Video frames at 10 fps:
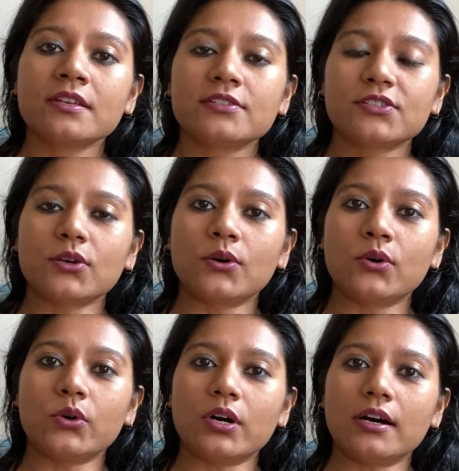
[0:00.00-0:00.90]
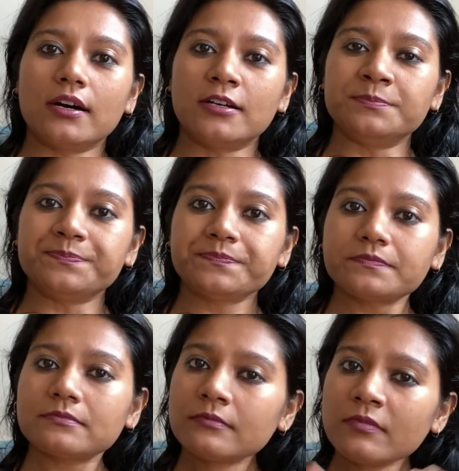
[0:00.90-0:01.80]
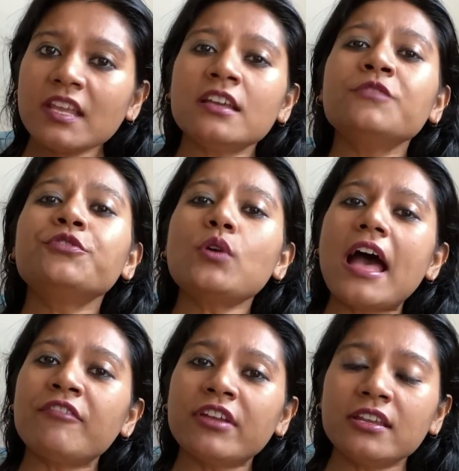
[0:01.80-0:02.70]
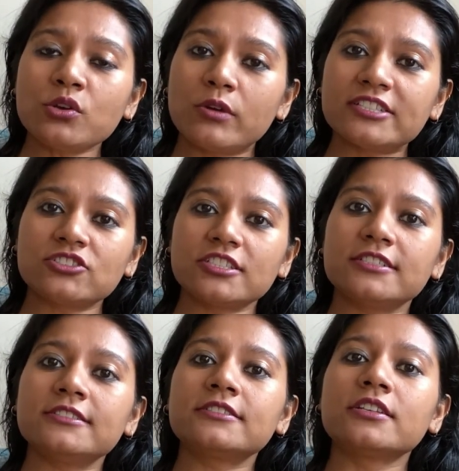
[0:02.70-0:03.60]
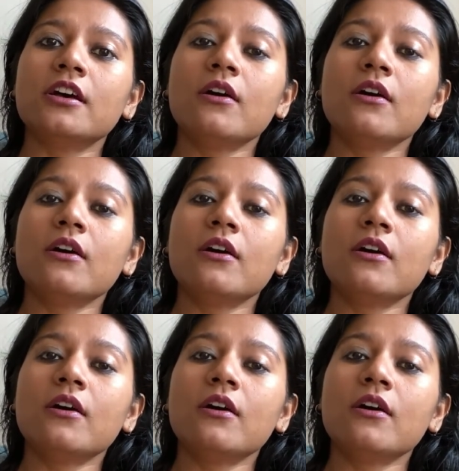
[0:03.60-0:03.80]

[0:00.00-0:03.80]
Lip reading: So if you have any questions